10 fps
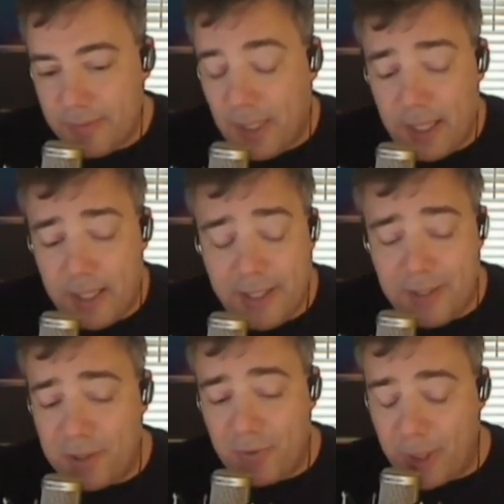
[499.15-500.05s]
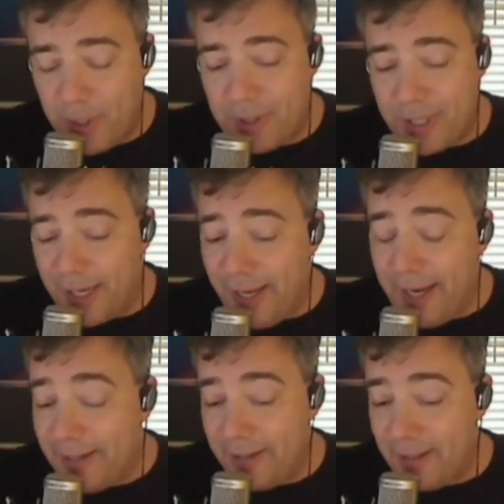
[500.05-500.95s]
Uh, unless it's running Windows
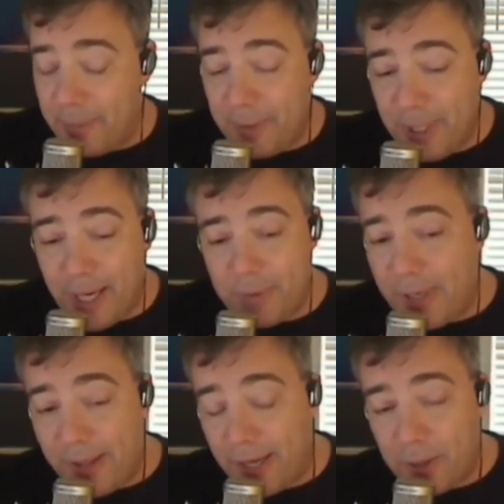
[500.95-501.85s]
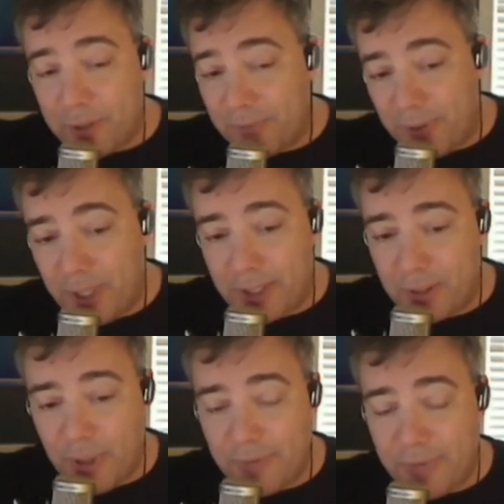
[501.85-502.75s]
98. I mean, it would have to be that old for you not to
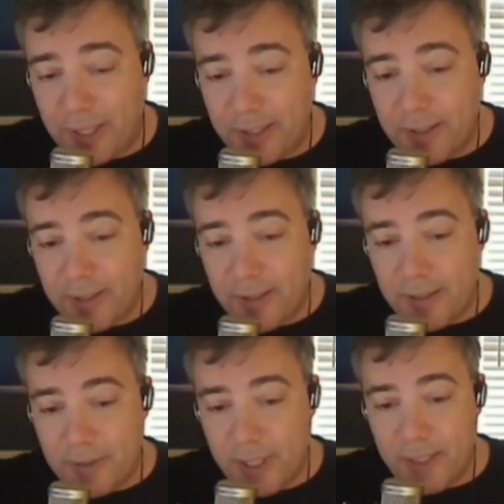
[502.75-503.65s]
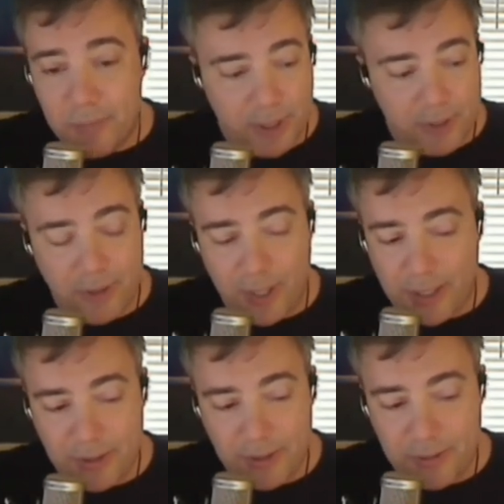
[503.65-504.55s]
qualify, right? Windows
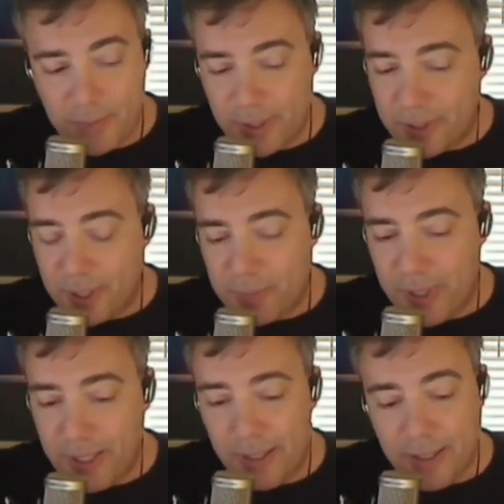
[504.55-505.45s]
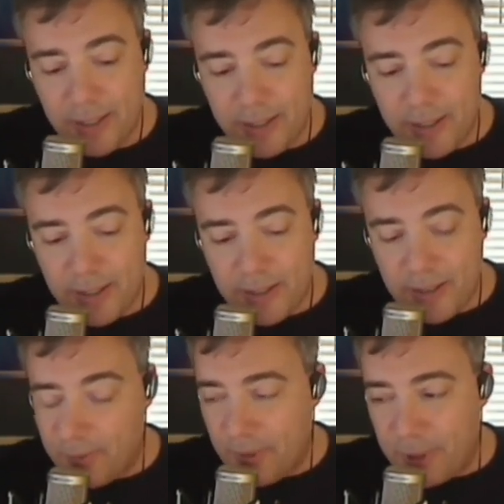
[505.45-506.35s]
2000, Windows XP,
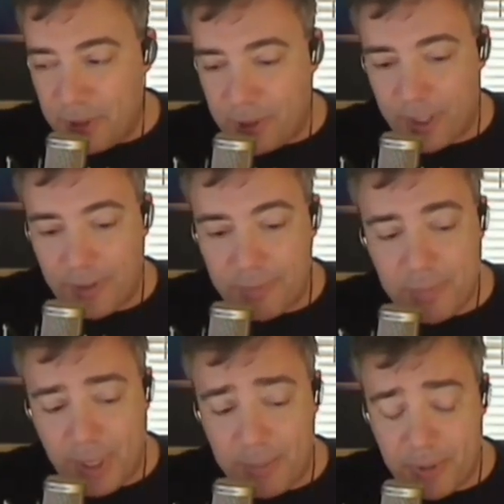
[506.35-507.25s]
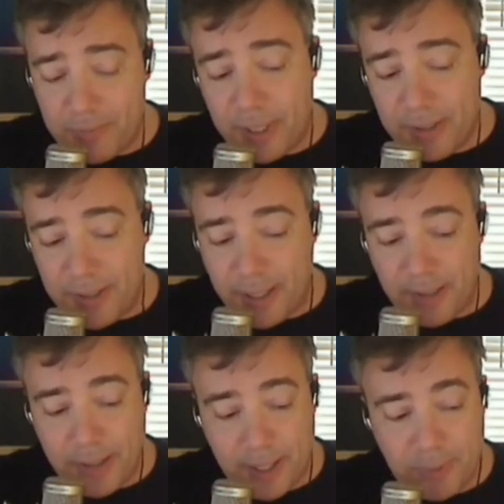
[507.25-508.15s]
the majority of people, right,
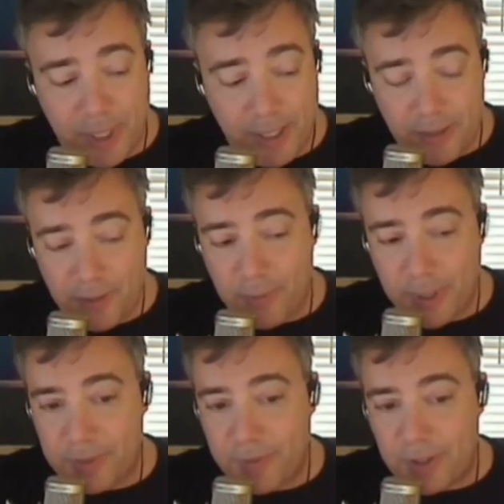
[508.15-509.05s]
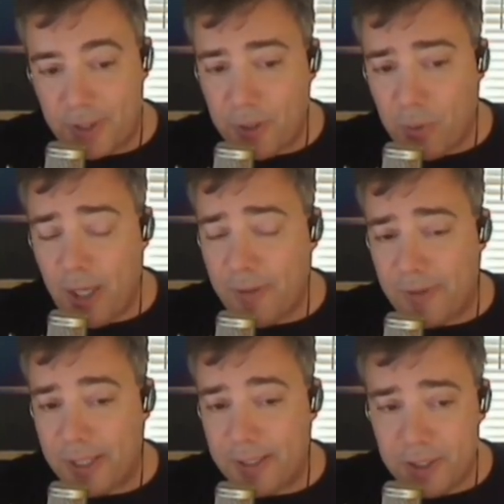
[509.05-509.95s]
today, XP, Windows Vista. You
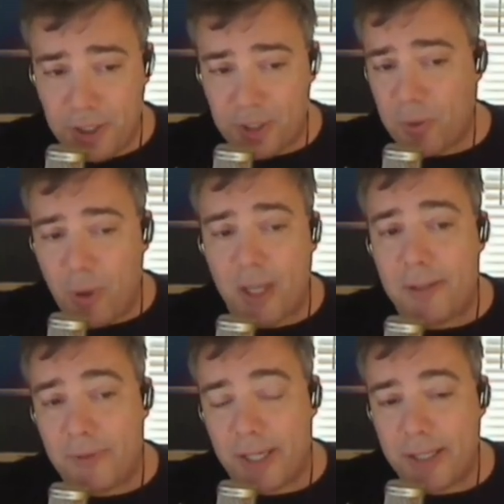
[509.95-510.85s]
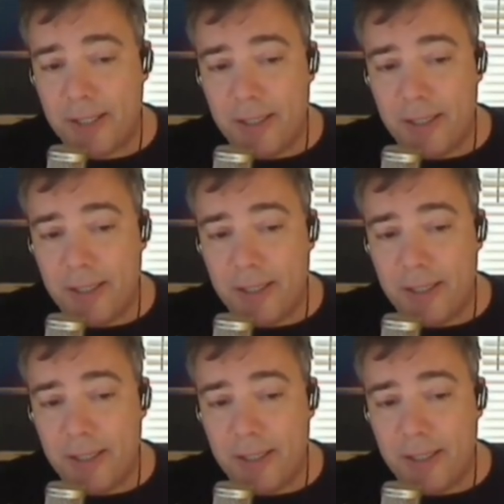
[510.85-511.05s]
qualify. You just qualify.